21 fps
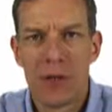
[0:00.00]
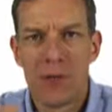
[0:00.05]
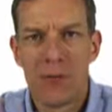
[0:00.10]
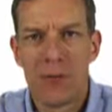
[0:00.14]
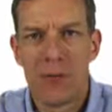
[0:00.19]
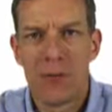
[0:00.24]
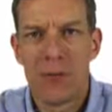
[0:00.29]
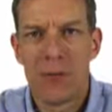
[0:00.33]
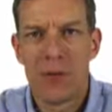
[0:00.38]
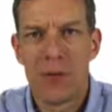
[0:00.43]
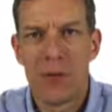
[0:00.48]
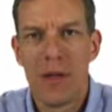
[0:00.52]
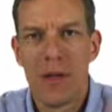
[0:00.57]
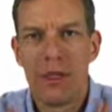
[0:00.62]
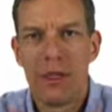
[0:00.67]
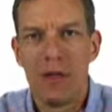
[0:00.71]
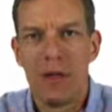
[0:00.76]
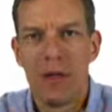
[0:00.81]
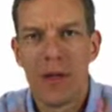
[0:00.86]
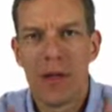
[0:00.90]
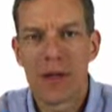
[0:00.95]
can take some
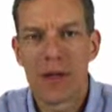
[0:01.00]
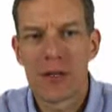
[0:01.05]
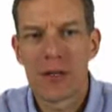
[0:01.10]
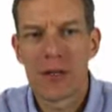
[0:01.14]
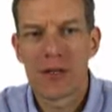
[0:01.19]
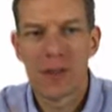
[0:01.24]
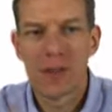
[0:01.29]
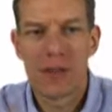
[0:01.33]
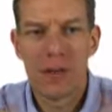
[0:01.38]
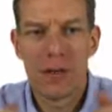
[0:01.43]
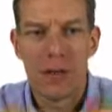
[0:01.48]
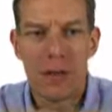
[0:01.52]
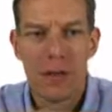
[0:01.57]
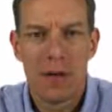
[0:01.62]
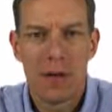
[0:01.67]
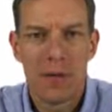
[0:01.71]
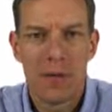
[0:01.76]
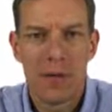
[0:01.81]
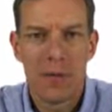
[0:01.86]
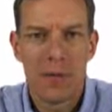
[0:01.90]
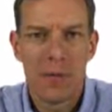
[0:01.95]
level of action,
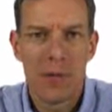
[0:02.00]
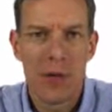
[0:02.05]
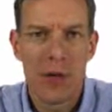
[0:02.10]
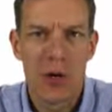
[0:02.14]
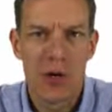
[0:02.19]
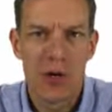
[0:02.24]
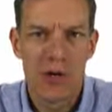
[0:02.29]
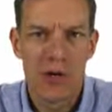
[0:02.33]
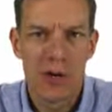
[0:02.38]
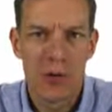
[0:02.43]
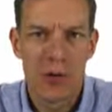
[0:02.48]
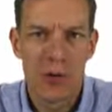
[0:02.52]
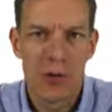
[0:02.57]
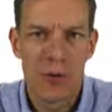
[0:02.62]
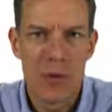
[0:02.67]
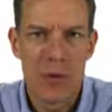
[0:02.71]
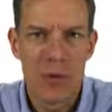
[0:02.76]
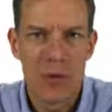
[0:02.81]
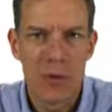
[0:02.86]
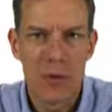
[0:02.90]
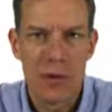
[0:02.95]
but beyond 0,
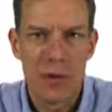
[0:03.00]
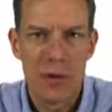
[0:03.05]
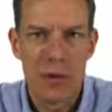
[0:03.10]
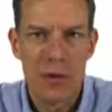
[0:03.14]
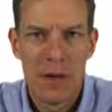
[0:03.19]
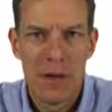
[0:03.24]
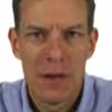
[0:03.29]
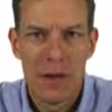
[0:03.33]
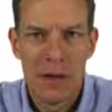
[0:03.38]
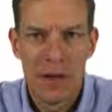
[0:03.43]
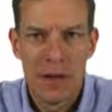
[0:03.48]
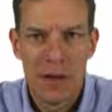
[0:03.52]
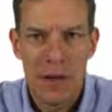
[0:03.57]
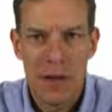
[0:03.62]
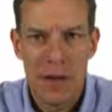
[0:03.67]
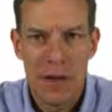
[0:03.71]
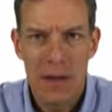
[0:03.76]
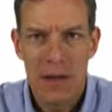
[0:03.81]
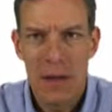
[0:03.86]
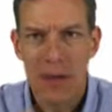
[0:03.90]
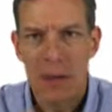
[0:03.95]
1.
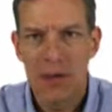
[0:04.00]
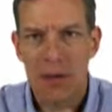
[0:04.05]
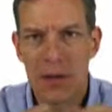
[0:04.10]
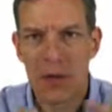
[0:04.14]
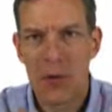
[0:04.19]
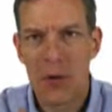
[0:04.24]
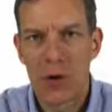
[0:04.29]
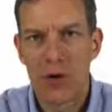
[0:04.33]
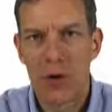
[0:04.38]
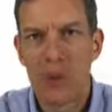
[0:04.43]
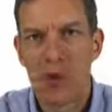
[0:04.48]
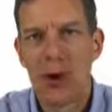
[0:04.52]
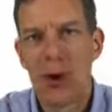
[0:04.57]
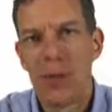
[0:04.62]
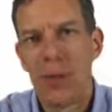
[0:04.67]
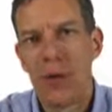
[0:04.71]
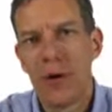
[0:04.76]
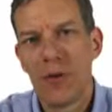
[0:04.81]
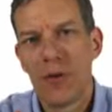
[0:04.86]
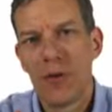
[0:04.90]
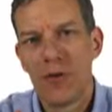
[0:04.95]
And I want to talk
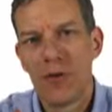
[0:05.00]
about